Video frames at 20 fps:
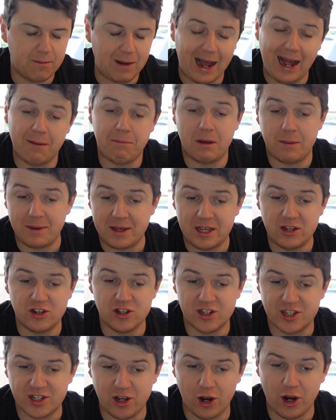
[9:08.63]
and maybe he
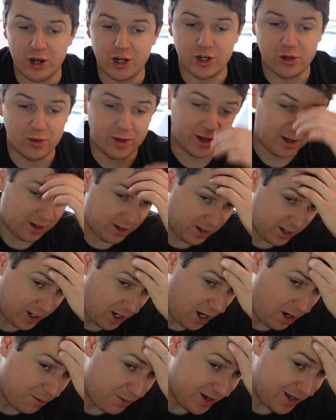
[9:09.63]
just started doing
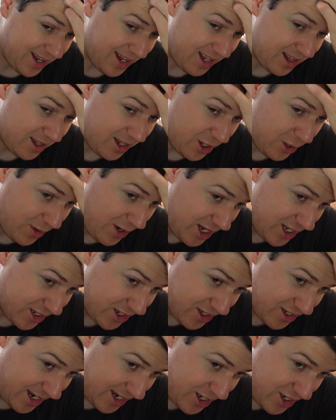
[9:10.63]
comedy in the U.S.
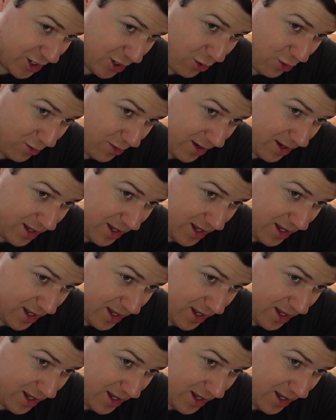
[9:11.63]
because I don't